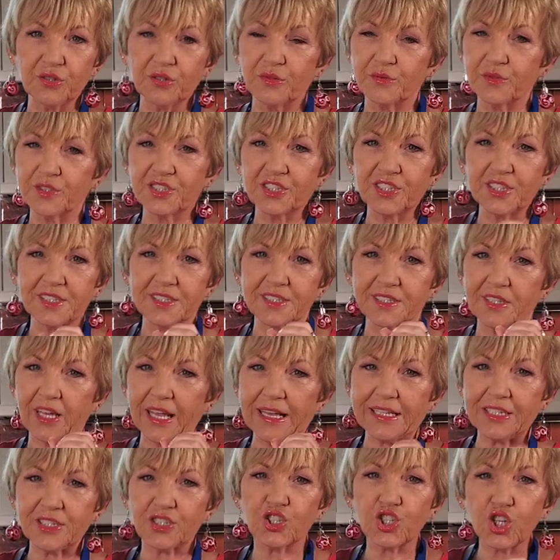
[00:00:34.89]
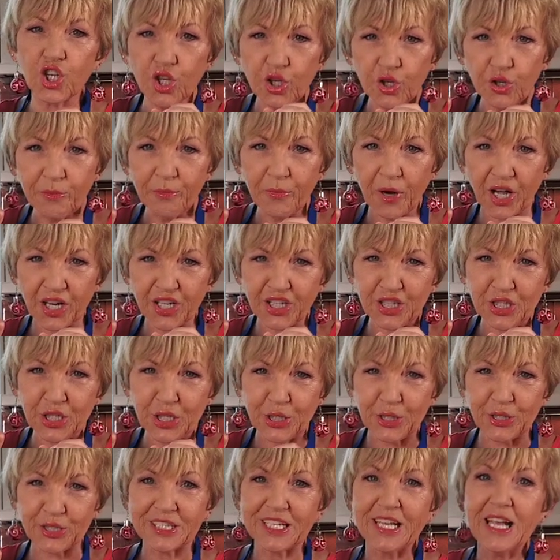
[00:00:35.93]
It was just like too
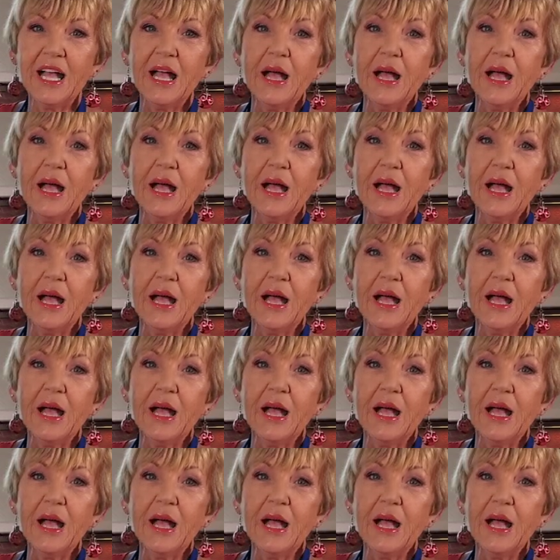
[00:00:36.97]
minute.